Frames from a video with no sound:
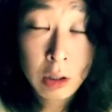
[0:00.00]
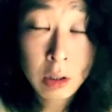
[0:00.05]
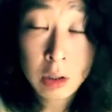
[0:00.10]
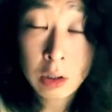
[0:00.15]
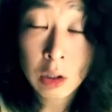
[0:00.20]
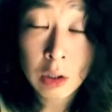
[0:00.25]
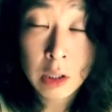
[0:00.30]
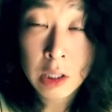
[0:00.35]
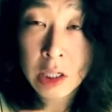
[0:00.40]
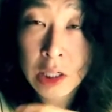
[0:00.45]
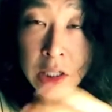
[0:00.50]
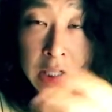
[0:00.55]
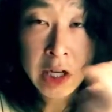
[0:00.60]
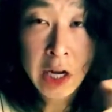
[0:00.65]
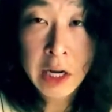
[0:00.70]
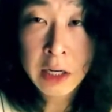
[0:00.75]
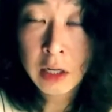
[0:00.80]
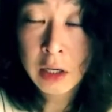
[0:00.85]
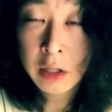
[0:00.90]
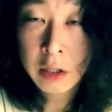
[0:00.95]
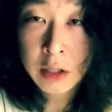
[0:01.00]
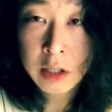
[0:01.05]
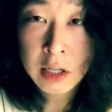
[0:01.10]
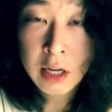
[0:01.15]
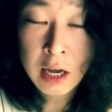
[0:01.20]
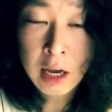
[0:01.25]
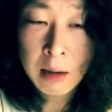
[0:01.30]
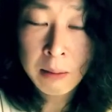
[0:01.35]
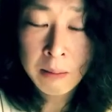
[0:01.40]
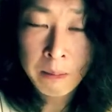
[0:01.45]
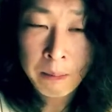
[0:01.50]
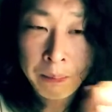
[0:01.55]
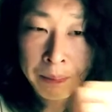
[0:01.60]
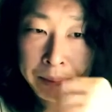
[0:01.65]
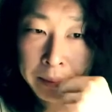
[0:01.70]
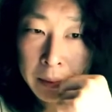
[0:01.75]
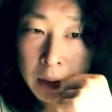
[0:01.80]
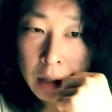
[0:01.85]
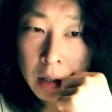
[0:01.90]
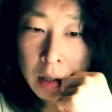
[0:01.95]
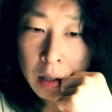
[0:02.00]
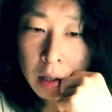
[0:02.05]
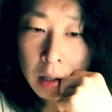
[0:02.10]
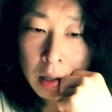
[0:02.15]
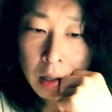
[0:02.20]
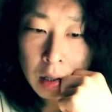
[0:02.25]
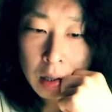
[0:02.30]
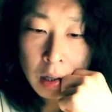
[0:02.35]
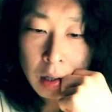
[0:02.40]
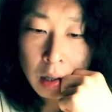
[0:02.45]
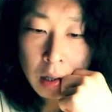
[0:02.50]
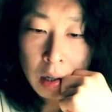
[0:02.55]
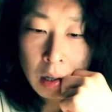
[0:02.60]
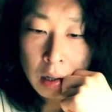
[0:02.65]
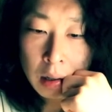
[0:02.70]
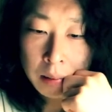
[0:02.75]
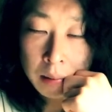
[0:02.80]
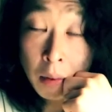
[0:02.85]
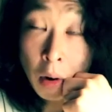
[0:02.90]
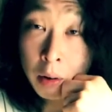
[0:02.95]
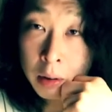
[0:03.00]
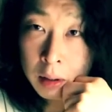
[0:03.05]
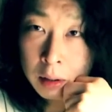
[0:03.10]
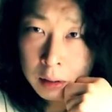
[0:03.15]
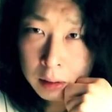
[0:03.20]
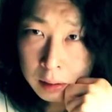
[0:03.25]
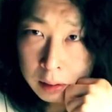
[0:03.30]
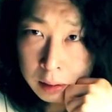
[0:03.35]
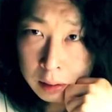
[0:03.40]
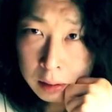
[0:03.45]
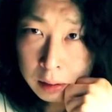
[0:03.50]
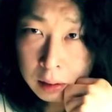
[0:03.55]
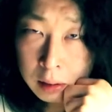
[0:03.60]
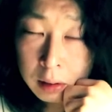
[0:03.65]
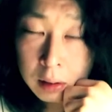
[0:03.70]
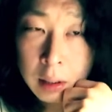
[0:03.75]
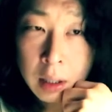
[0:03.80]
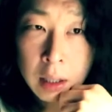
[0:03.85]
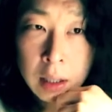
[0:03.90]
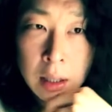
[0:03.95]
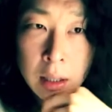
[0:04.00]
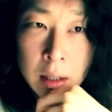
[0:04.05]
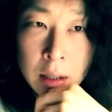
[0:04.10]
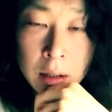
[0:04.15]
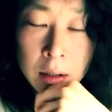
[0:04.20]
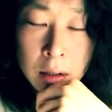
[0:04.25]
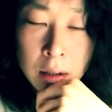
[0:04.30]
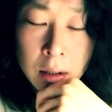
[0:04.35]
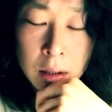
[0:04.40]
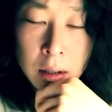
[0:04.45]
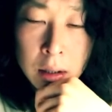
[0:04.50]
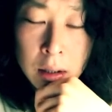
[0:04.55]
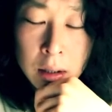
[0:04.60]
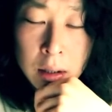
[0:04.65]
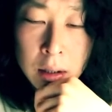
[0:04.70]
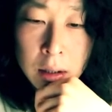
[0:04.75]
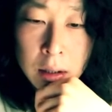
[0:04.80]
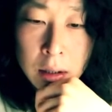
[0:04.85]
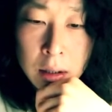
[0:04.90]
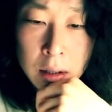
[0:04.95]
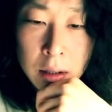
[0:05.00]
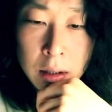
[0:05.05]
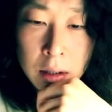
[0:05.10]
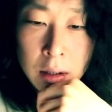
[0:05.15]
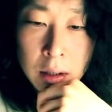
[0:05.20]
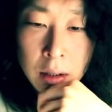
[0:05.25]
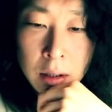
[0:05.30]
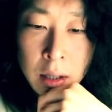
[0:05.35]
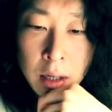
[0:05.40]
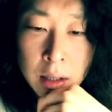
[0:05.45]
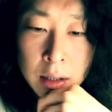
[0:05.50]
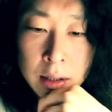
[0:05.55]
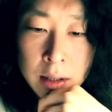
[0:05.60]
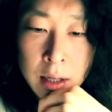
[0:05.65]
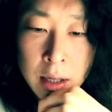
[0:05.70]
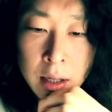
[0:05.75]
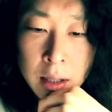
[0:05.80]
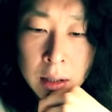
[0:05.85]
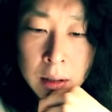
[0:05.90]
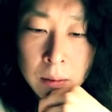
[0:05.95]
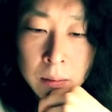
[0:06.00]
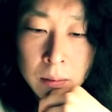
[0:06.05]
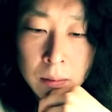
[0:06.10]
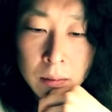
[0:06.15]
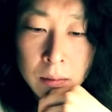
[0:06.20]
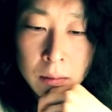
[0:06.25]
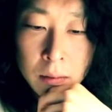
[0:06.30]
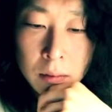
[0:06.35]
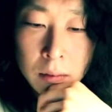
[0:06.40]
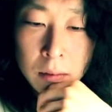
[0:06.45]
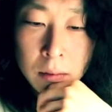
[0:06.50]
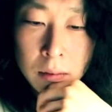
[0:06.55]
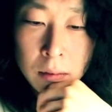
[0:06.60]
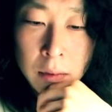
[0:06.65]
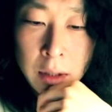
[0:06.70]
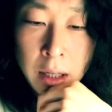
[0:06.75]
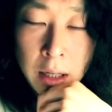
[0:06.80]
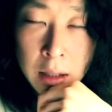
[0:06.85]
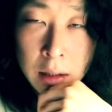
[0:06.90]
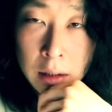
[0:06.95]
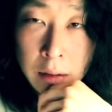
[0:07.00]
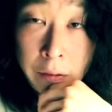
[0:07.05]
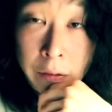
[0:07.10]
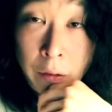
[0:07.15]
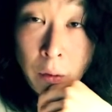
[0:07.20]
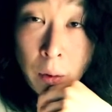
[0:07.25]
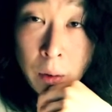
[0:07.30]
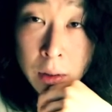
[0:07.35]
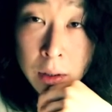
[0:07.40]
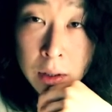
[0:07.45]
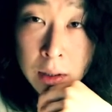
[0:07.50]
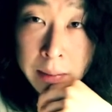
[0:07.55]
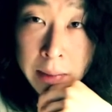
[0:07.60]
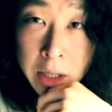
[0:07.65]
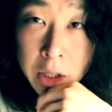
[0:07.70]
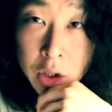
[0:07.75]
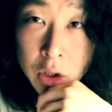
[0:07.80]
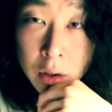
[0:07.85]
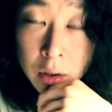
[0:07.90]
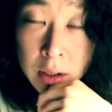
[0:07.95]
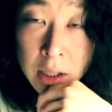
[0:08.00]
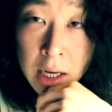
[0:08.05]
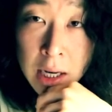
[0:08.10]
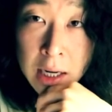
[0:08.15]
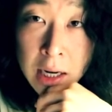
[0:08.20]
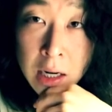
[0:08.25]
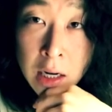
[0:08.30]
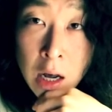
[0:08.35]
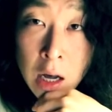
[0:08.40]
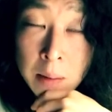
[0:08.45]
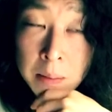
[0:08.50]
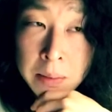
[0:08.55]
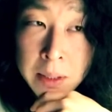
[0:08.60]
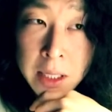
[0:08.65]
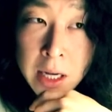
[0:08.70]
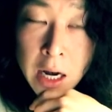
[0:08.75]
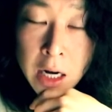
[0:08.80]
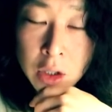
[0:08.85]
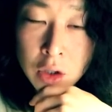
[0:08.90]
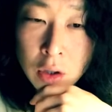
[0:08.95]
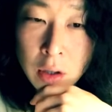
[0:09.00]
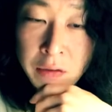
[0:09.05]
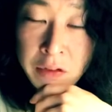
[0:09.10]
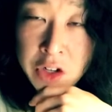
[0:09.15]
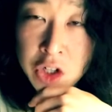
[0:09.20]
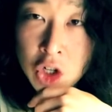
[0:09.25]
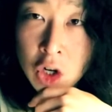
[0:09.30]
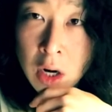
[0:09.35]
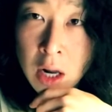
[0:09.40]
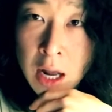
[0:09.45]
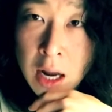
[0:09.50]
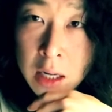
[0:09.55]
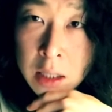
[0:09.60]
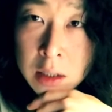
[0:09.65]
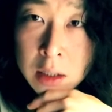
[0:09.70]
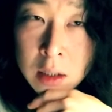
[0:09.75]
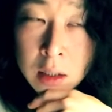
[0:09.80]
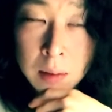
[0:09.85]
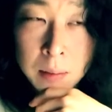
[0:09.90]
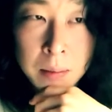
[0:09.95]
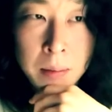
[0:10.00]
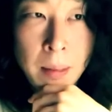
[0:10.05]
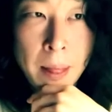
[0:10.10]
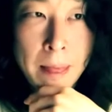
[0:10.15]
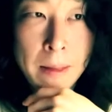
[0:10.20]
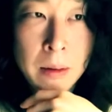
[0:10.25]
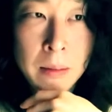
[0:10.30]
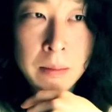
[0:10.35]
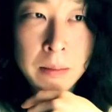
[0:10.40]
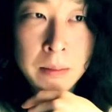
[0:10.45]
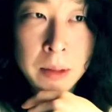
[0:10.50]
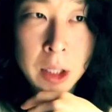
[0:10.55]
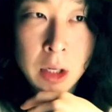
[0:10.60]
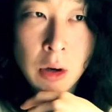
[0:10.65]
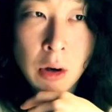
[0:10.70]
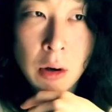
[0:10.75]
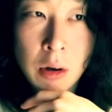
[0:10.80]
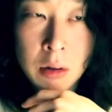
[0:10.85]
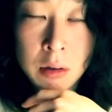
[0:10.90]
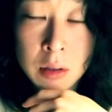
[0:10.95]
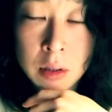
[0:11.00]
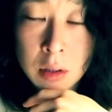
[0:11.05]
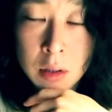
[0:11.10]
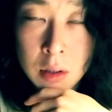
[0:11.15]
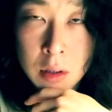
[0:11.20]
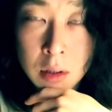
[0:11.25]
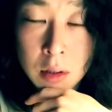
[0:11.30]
just exactly the same models, and they're saying that fourth dimension cannot be actually visualized because